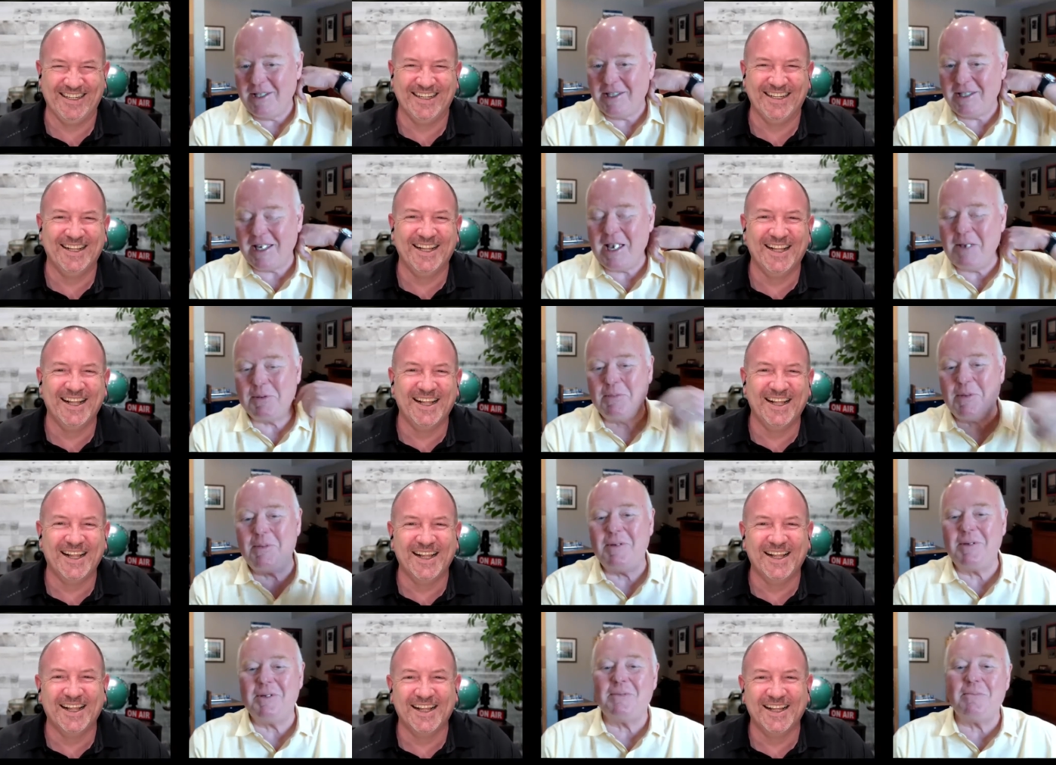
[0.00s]
Speaker 1: this keeps me
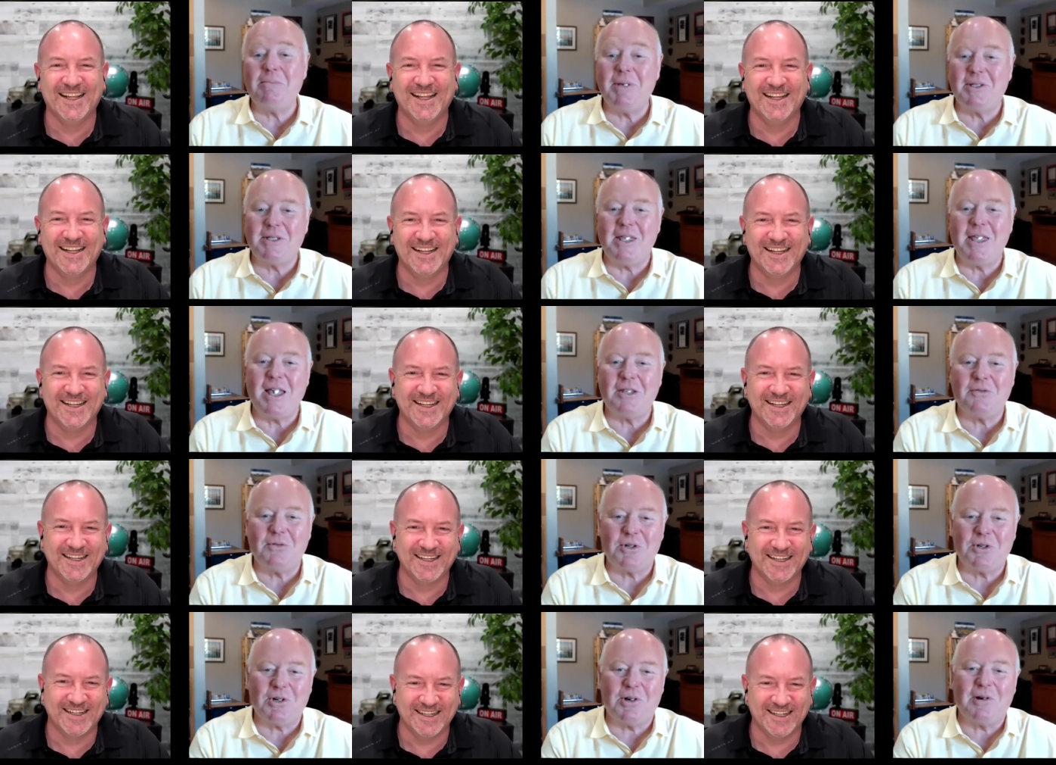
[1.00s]
busy, that's
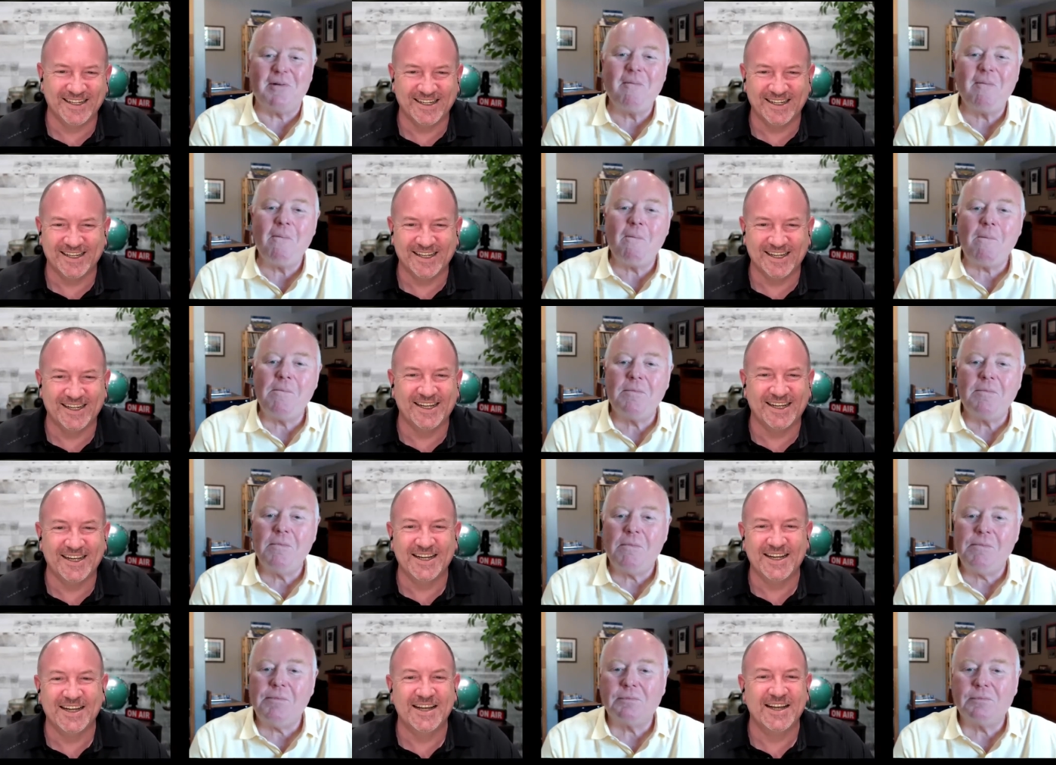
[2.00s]
Speaker 2: for sure.
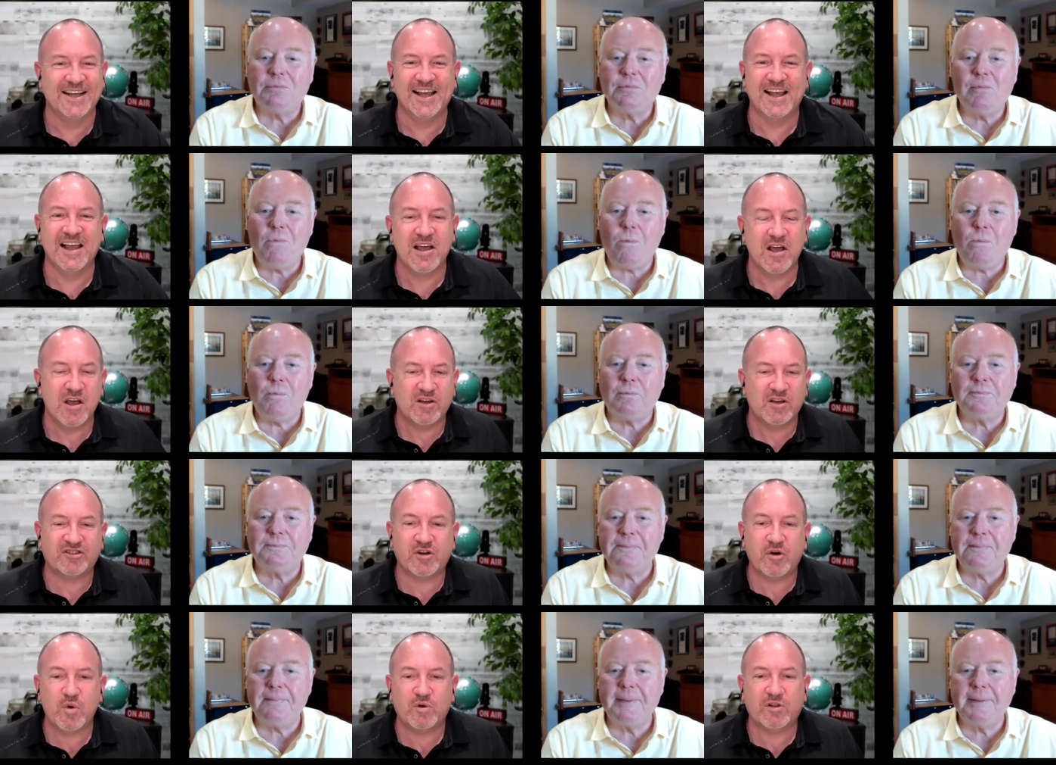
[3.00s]

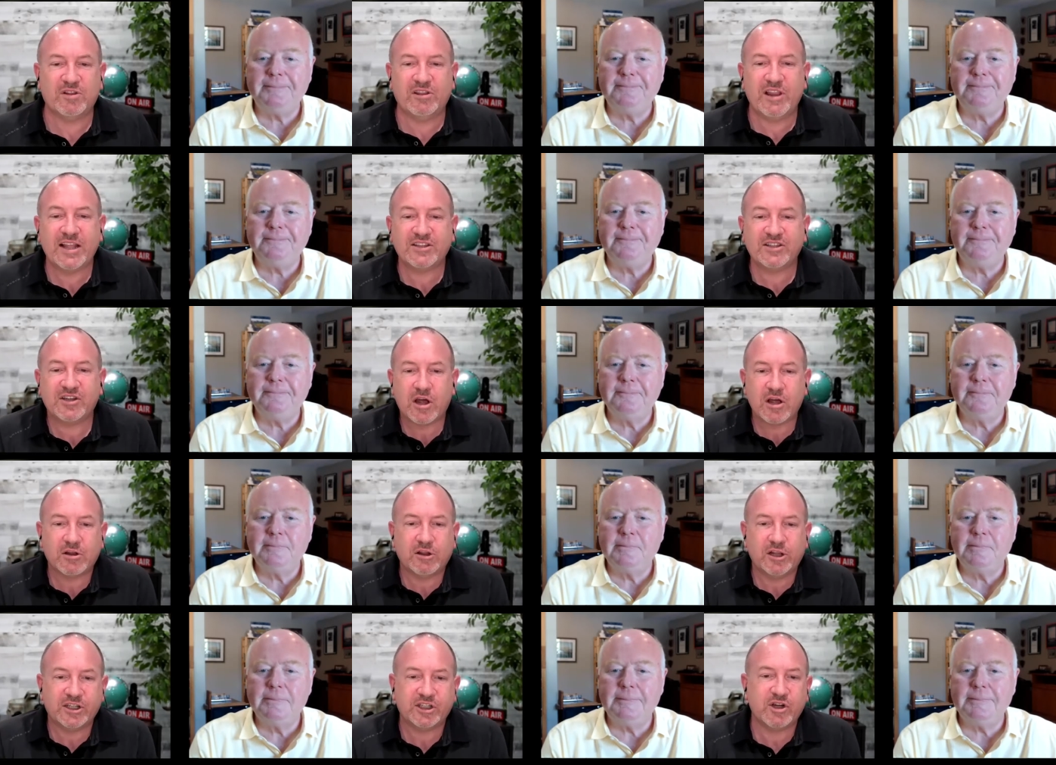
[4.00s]
So let's uh,
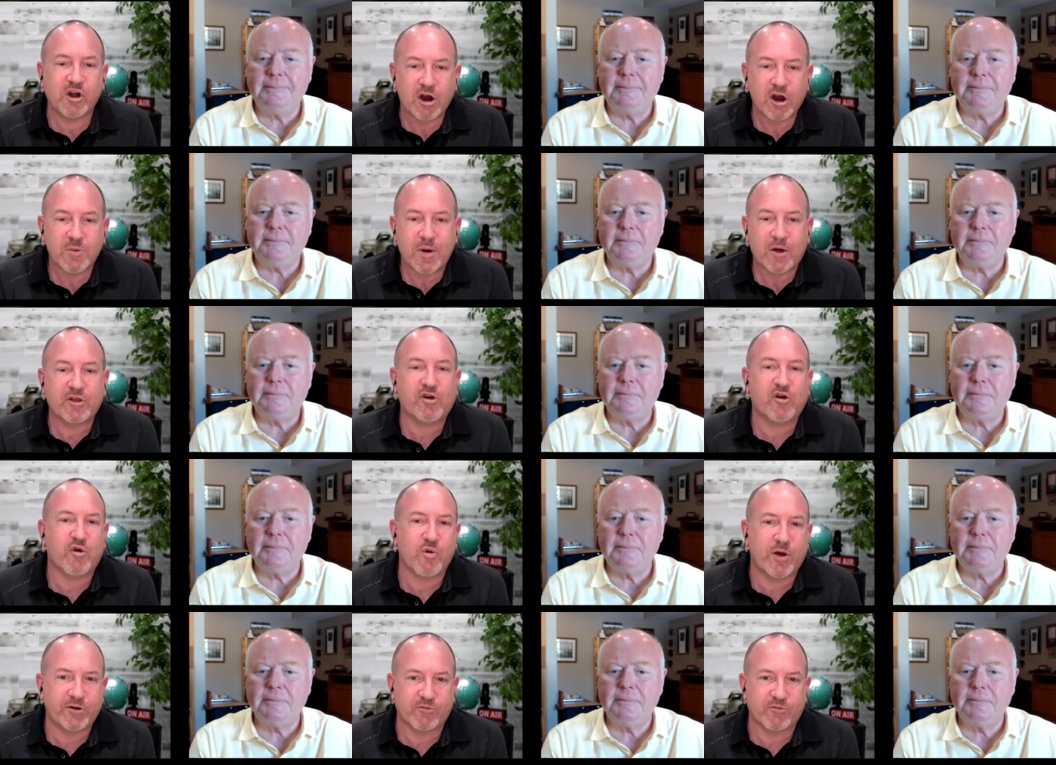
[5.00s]
let's talk about the
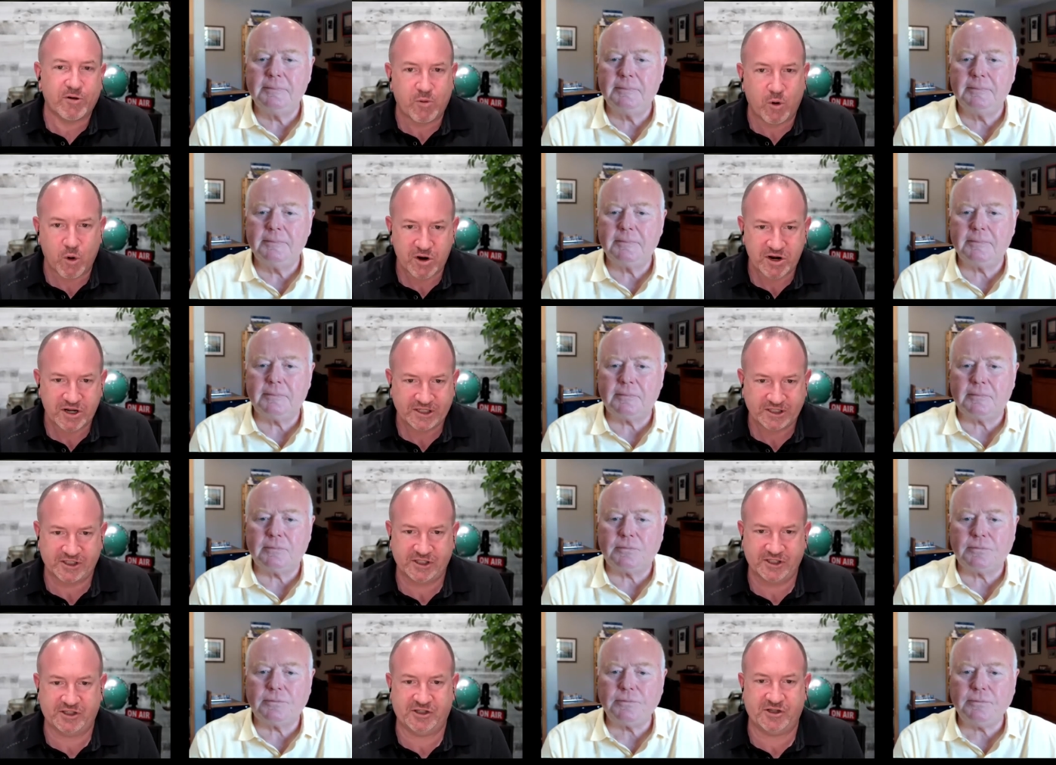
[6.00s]
credit reporting
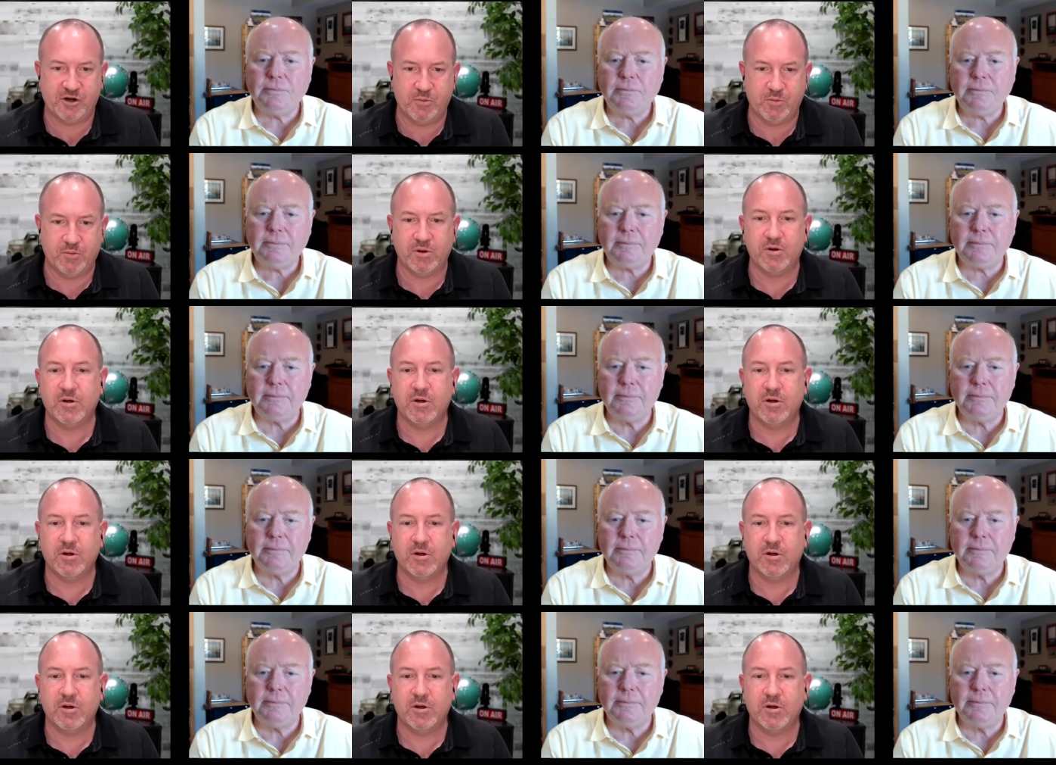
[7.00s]
system